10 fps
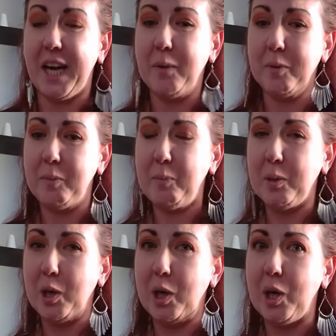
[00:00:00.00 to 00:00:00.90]
I
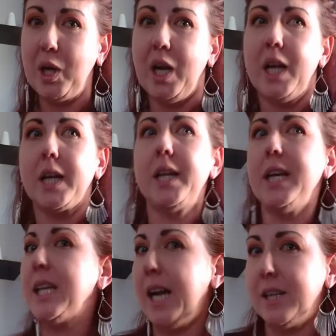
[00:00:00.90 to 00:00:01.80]
remember
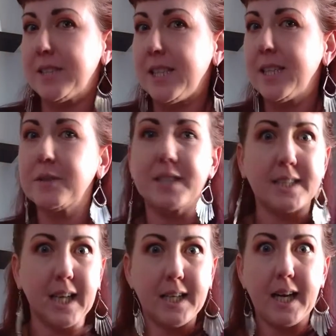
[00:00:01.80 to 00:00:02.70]
cleaning the house that day was a
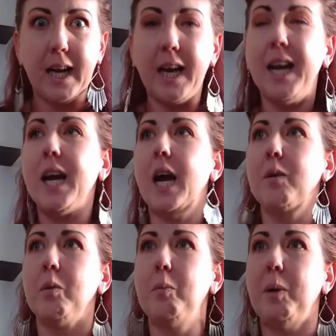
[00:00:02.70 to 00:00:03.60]
Sunday. I
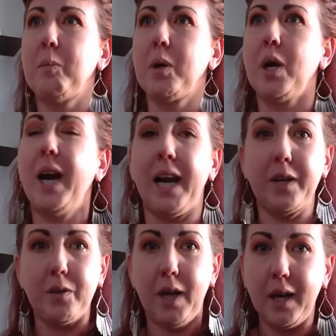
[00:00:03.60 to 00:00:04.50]
remember I had a
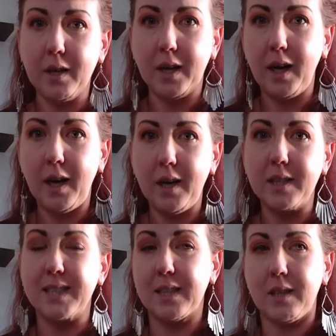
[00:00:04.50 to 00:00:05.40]
new haircut
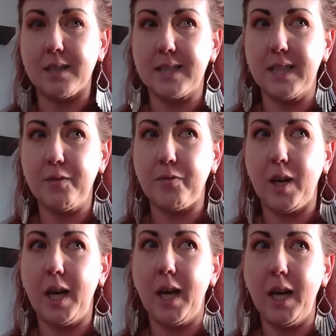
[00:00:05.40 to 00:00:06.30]
because I'd gone to see a
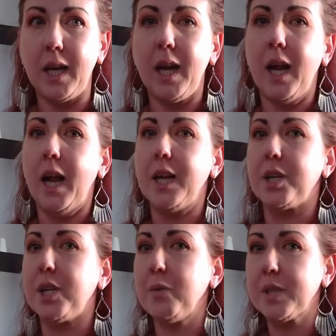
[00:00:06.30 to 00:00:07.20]
friend and
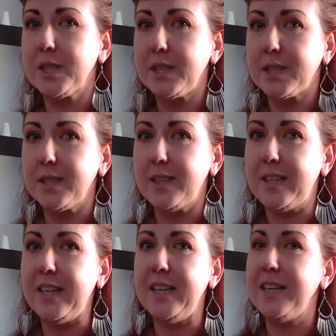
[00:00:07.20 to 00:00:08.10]
she worked at the
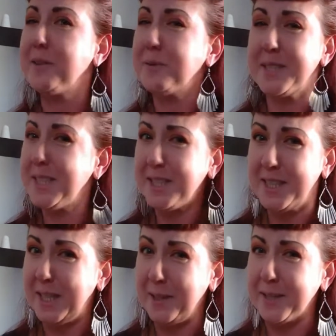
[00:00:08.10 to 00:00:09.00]
salon and it wasn't a good
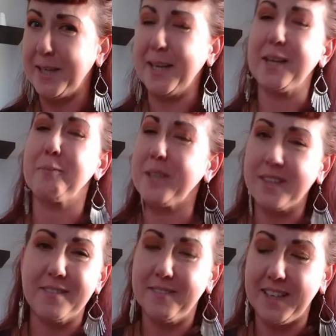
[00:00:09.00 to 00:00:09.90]
haircut,
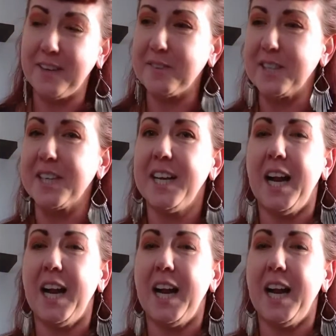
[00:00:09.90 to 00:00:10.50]
but whatever.